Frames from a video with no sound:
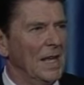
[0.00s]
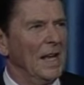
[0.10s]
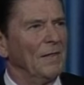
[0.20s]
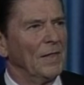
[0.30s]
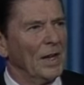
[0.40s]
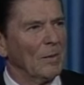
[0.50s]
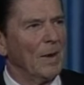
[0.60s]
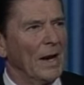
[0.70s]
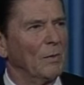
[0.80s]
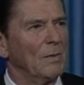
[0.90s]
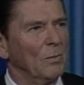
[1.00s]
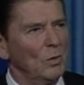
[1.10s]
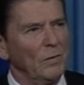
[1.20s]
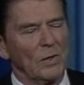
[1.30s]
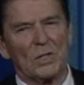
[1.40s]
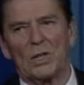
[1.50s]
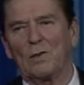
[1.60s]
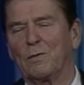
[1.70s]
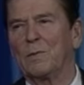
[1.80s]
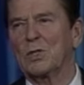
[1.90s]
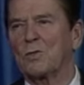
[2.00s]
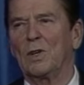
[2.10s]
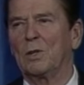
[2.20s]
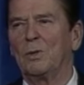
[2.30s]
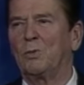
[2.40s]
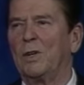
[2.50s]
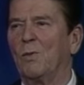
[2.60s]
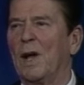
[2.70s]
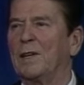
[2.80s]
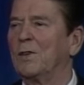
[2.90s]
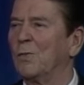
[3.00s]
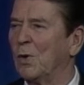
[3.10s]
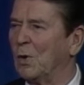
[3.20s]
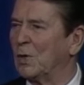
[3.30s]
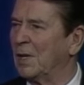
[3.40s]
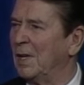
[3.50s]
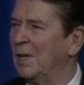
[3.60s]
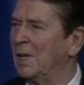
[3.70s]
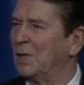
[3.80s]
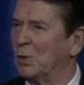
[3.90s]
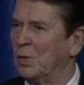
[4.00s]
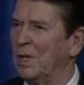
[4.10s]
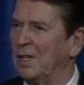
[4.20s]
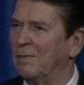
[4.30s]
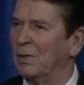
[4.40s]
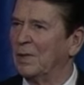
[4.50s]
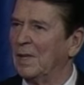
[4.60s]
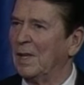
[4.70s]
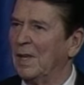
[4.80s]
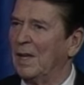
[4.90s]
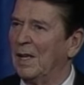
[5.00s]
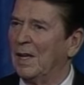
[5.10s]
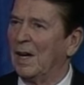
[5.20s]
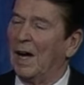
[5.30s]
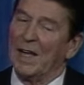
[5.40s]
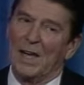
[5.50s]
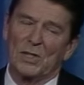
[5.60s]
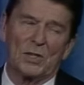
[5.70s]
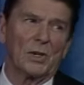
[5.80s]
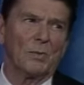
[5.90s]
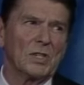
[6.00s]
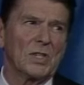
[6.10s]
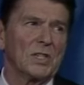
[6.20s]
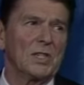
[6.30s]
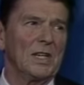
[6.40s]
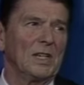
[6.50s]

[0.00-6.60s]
and thereby remove yourself from the struggle between right and wrong and good and evil. I ask you to resist the